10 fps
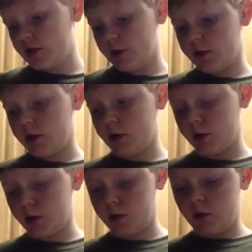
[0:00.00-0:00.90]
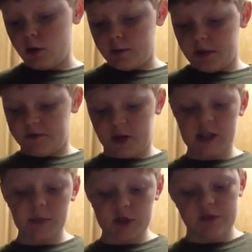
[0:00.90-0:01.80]
earlier, but I forgot
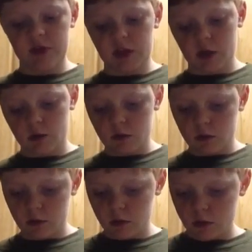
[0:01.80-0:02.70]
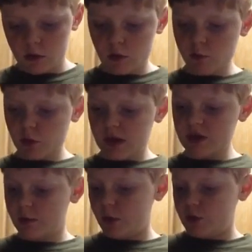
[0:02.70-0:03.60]
to post the video, so I guess
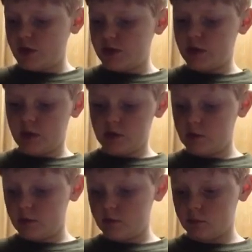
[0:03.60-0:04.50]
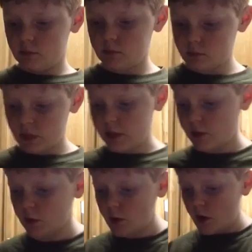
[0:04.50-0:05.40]
I'll post it
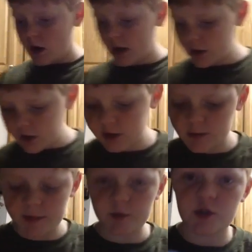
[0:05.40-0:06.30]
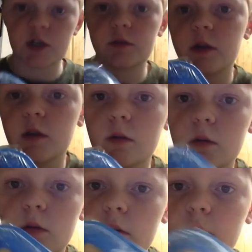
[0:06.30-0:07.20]
later. Hey, look at this popcorn chicken right here.